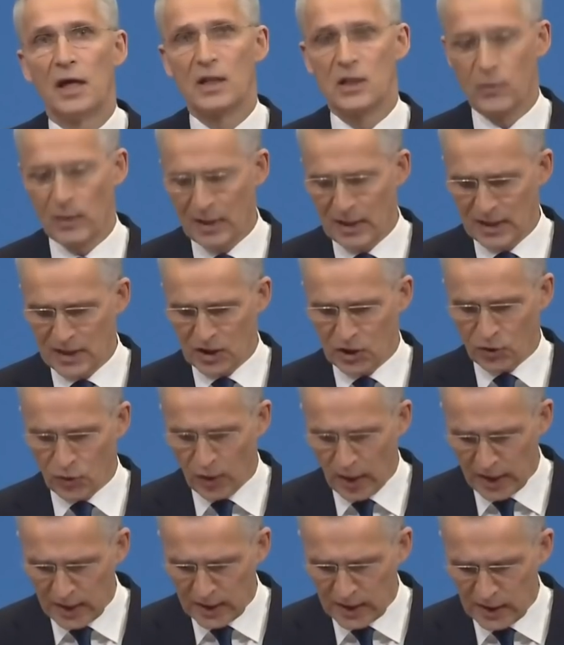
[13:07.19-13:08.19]
as well as
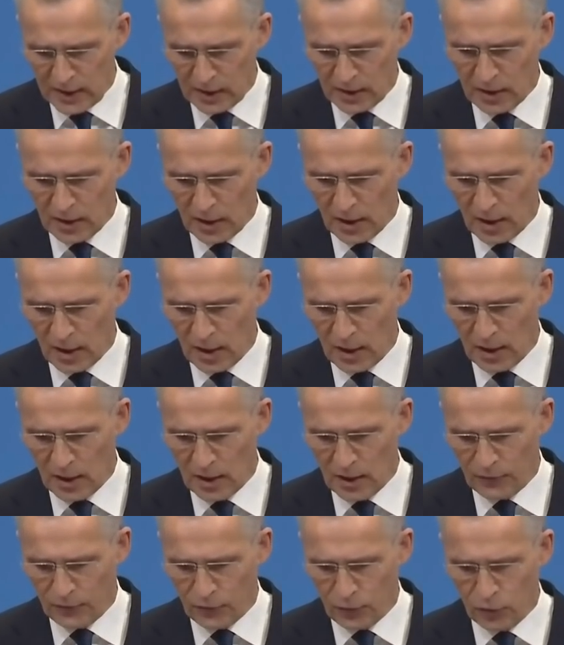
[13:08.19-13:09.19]
training
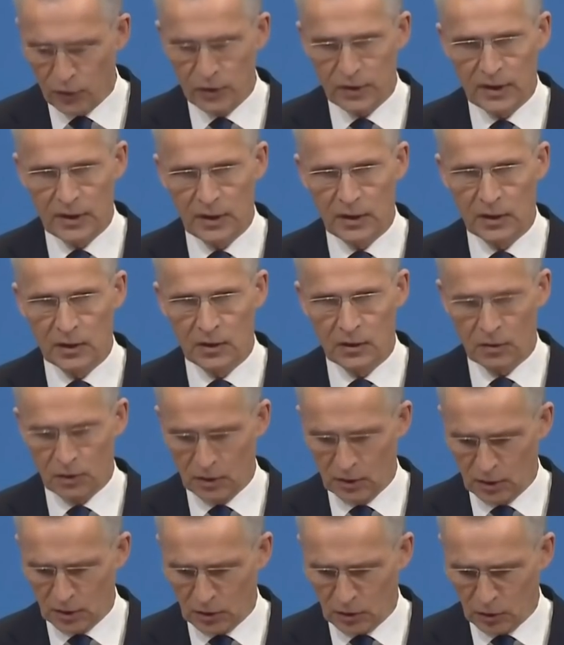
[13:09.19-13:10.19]
for
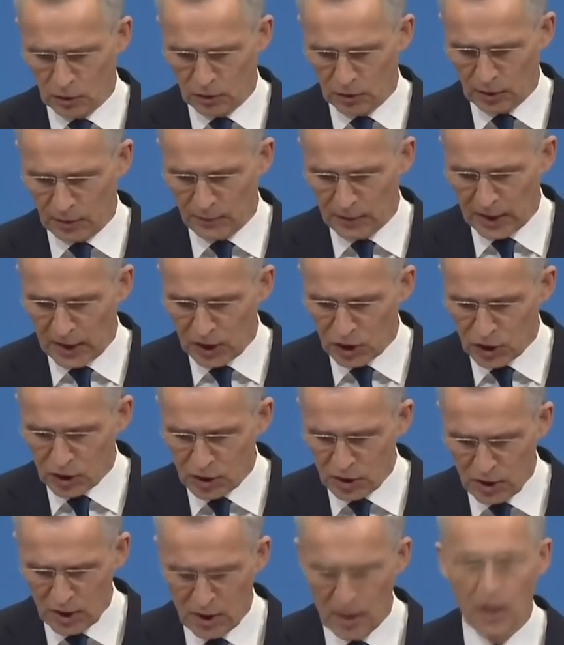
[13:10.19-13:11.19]

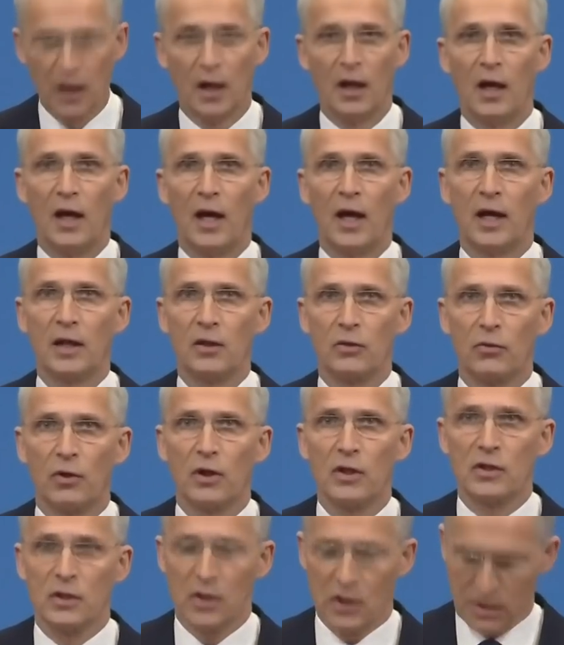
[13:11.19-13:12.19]
decontamination and
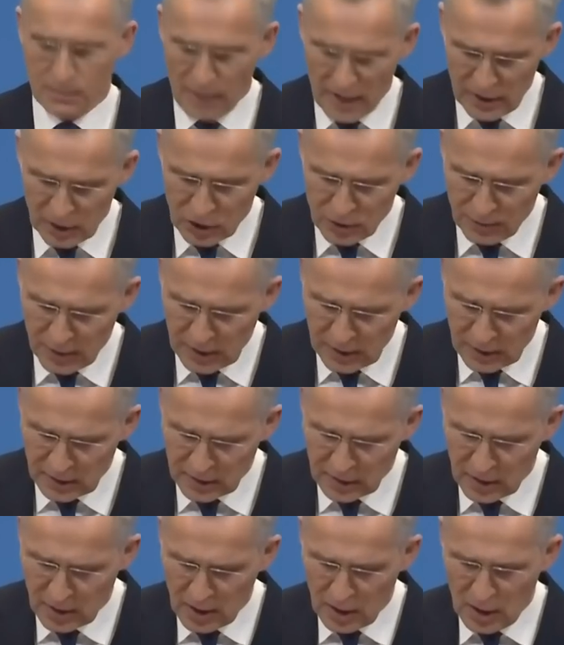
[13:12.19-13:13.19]
crisis
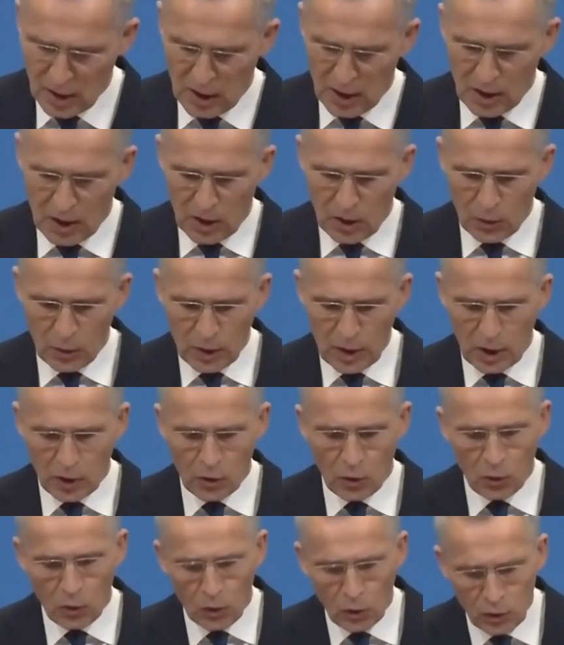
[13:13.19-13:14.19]
management. We
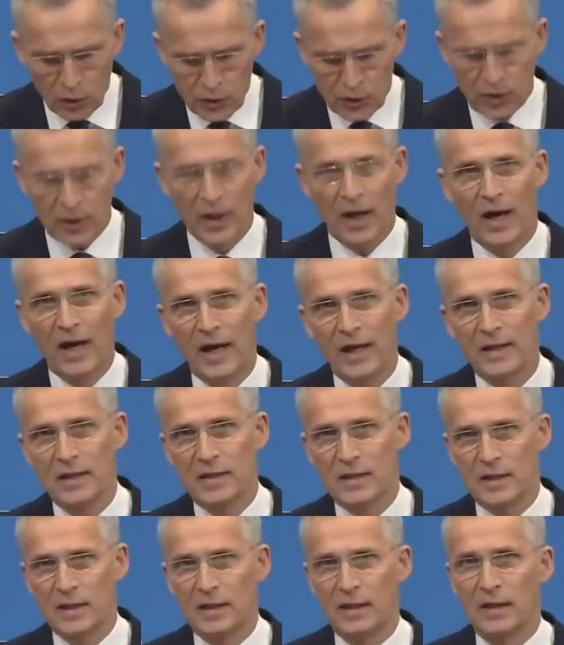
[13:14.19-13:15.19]
are also
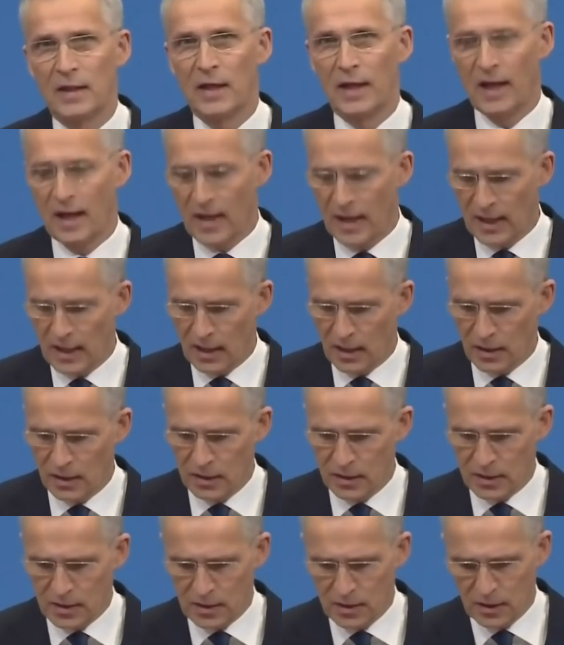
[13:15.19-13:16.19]
enhancing
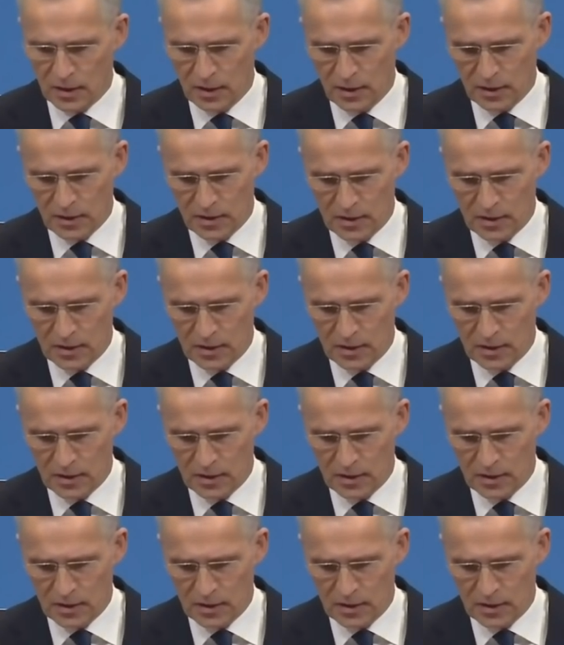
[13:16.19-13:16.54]
allies'